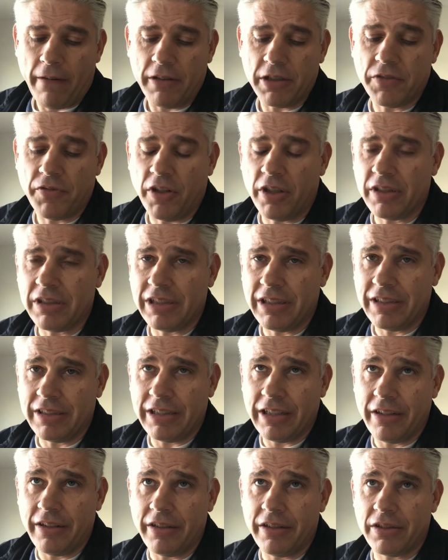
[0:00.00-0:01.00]
As far as the
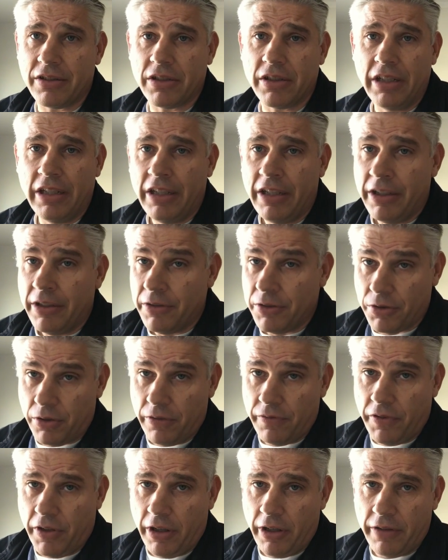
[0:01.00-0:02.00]
attendance
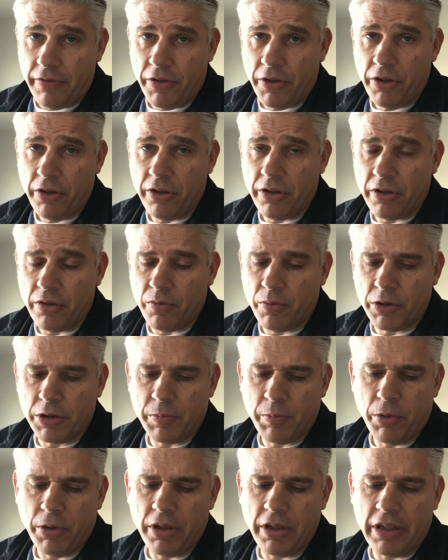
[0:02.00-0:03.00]
so far, I've heard was
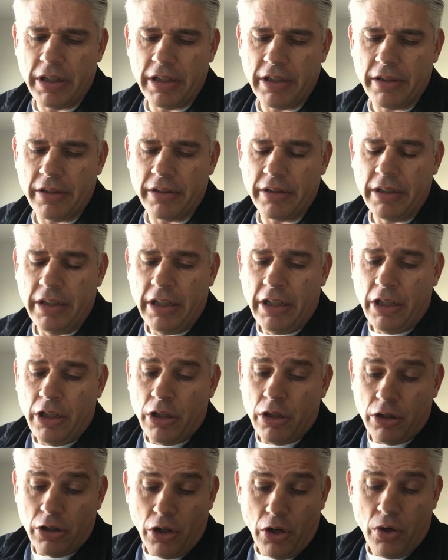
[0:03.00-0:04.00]
pretty
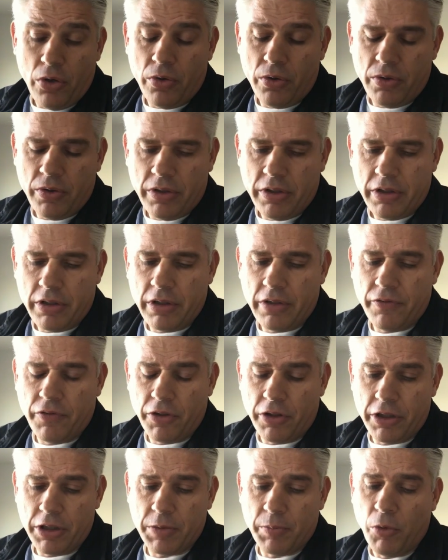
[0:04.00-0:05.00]
low
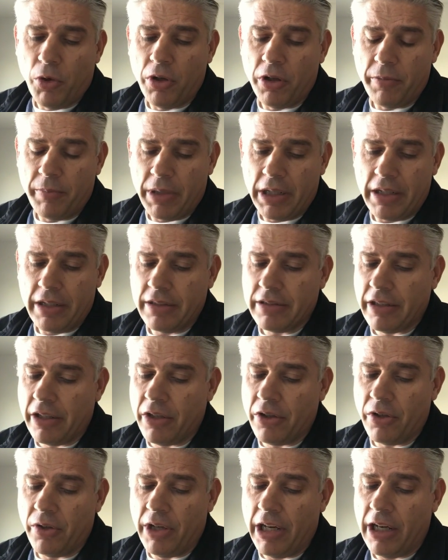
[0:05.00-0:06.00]
for this morning meetings. I
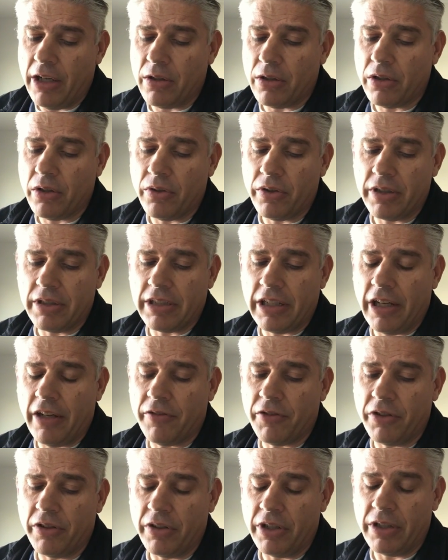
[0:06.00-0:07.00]
don't know how it'll go this
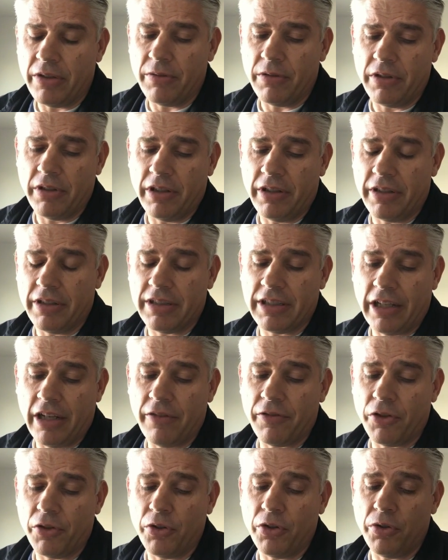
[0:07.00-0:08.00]

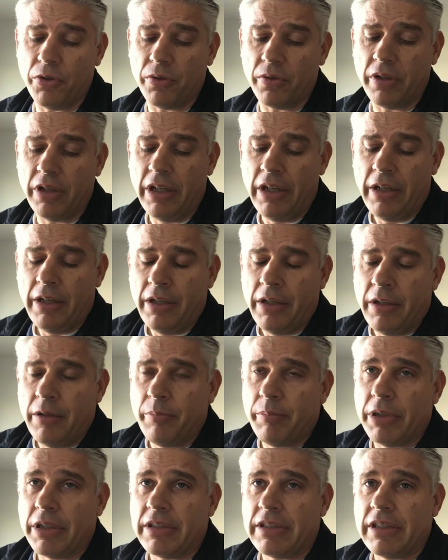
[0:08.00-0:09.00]
afternoon,
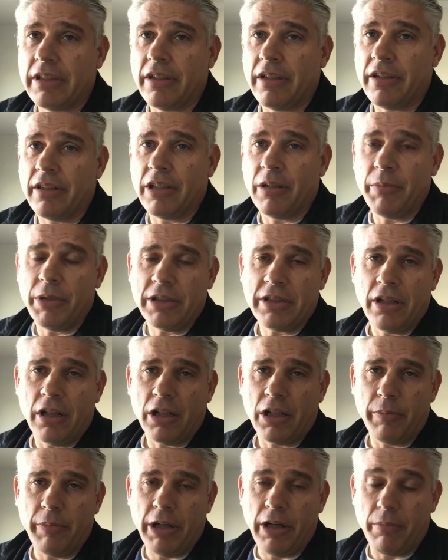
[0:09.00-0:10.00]
but let me
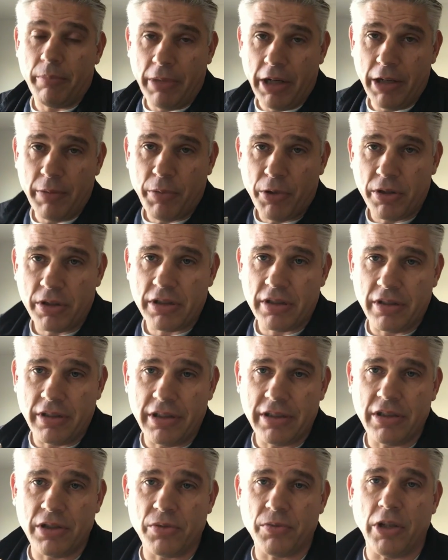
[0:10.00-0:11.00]
talk about my personal,
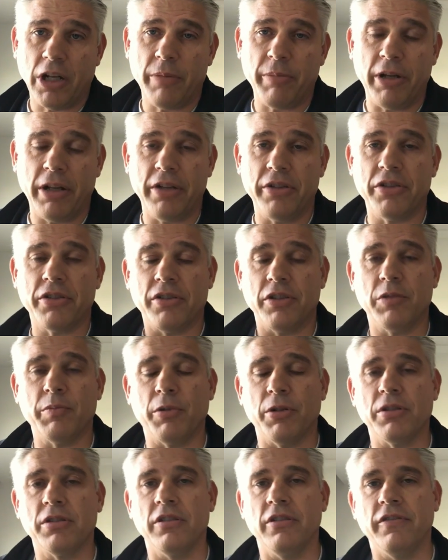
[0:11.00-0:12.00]
this is Rob Anderson's
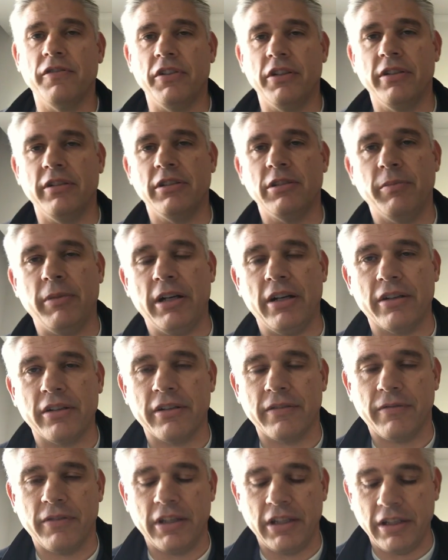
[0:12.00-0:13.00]
personal feelings about
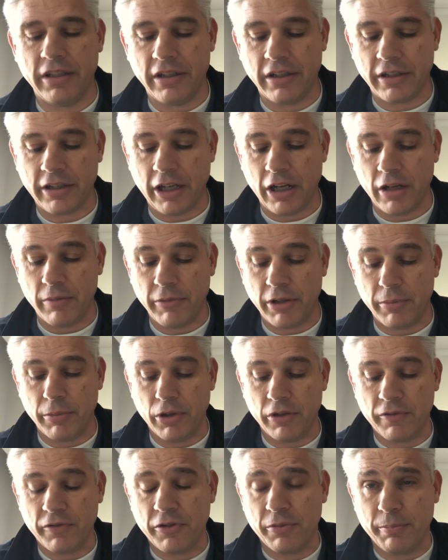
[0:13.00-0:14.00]
the Count My
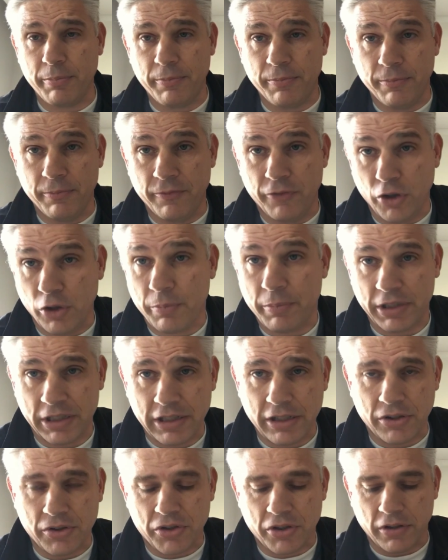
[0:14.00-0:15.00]
Vote
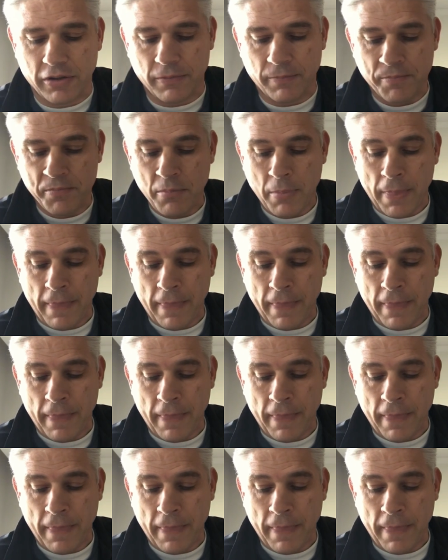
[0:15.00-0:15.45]
petition.